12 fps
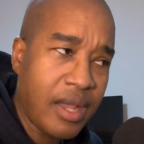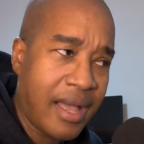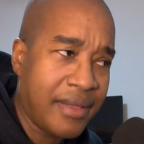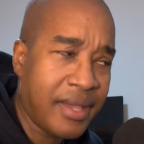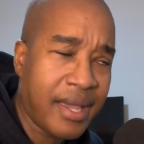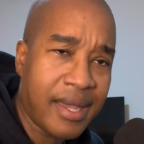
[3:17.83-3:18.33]

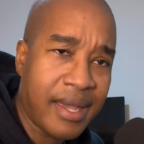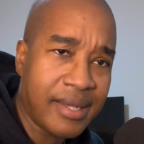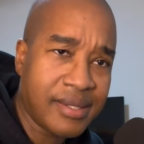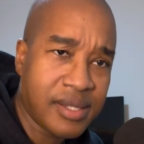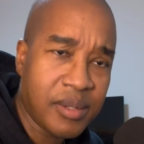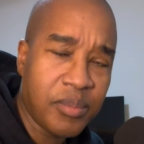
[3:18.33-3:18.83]
I think
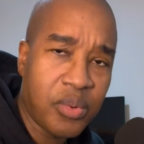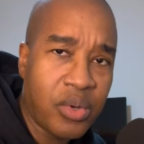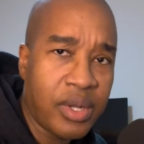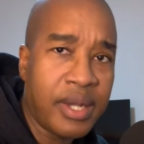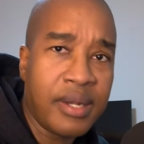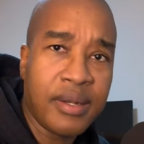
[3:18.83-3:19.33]
at, some
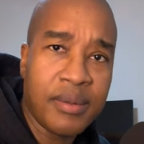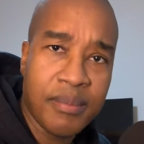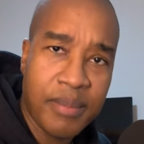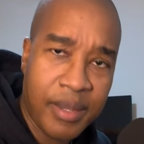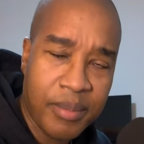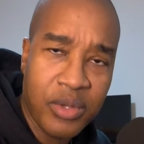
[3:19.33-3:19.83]
point,
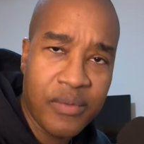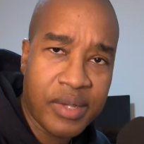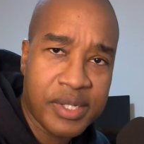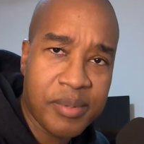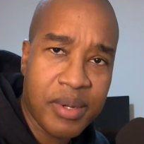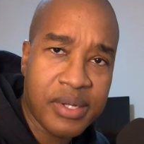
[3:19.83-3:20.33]
maybe you've
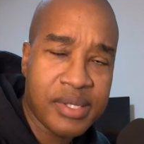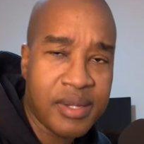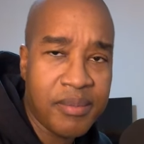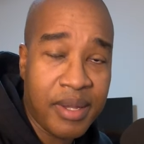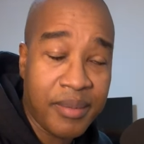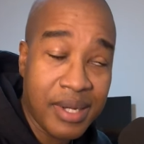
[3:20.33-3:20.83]
experienced
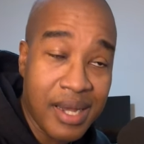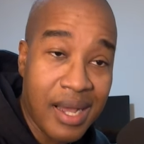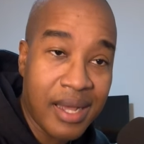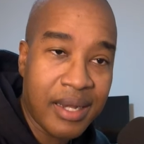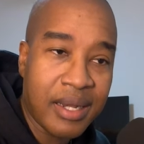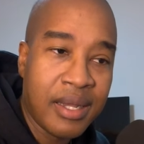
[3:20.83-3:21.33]
it, maybe
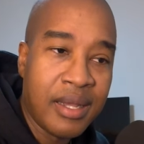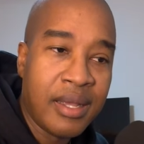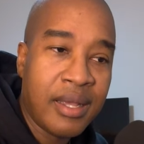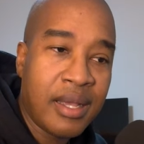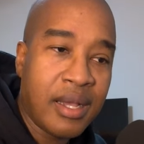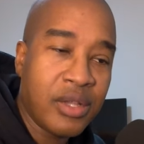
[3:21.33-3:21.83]
not,
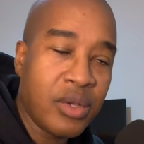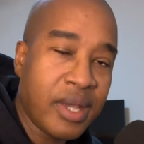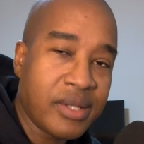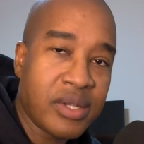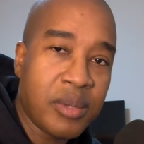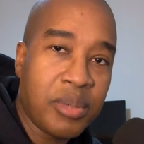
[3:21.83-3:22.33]
uh, you
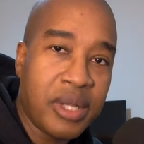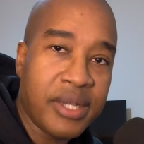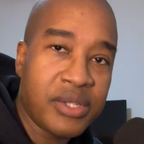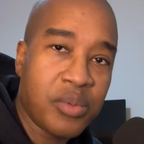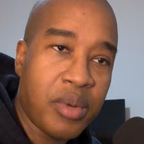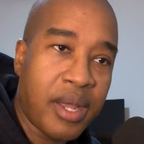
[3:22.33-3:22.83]
get to a
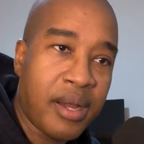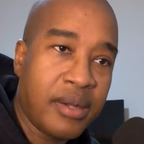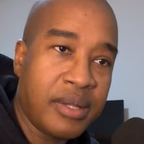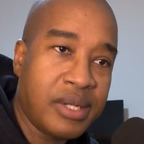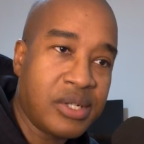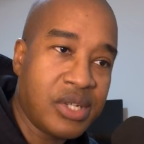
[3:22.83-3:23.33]
place where
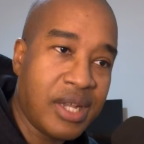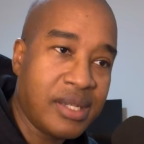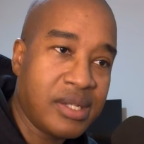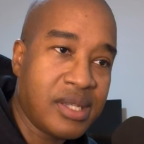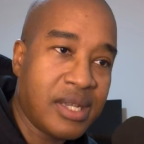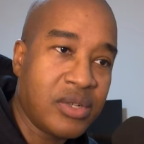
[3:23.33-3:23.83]
there's
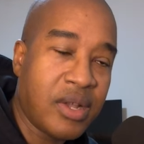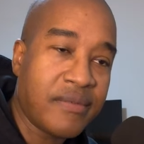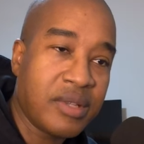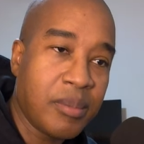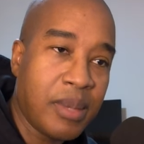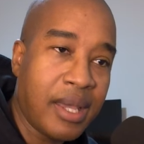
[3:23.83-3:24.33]
changes that you have
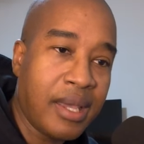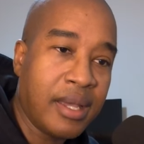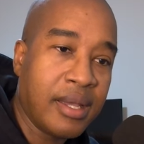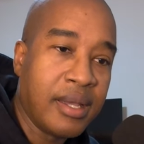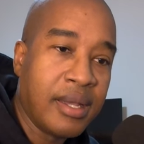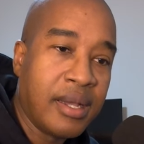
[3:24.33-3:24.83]
to
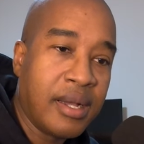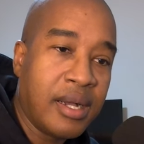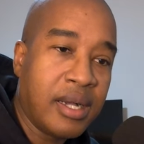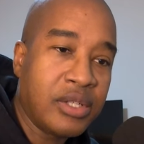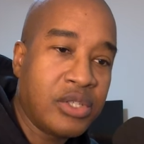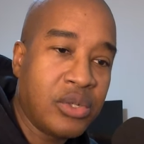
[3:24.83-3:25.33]
make
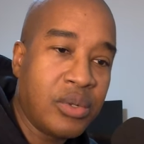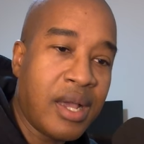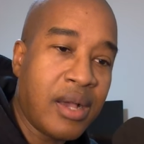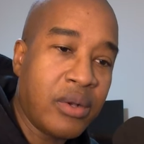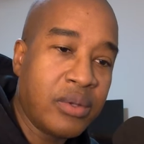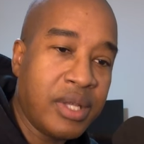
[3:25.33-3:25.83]
uh, to
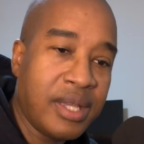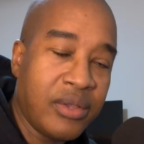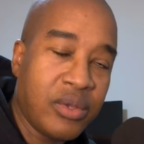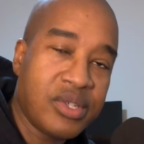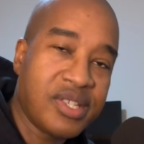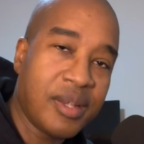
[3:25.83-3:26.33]
not only
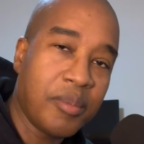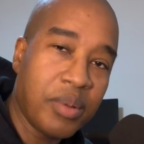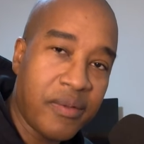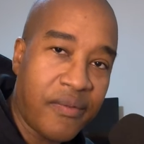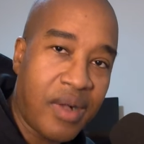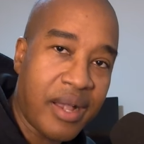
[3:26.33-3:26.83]
either
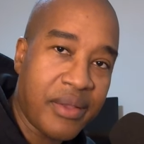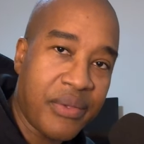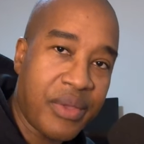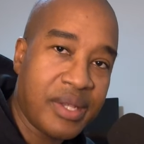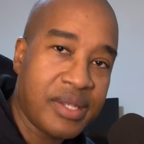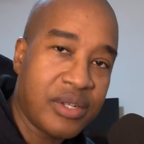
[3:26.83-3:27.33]
simplify the
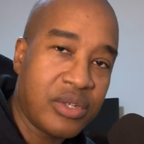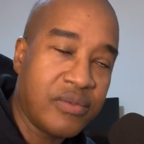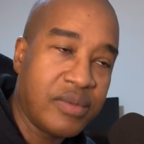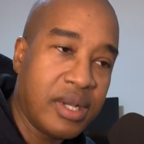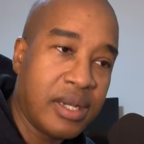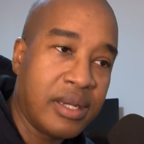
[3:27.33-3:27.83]
things that
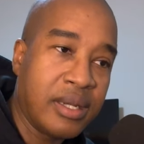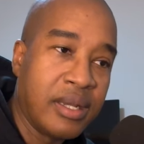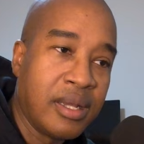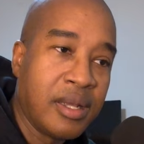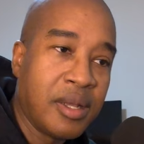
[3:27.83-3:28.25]
you've done,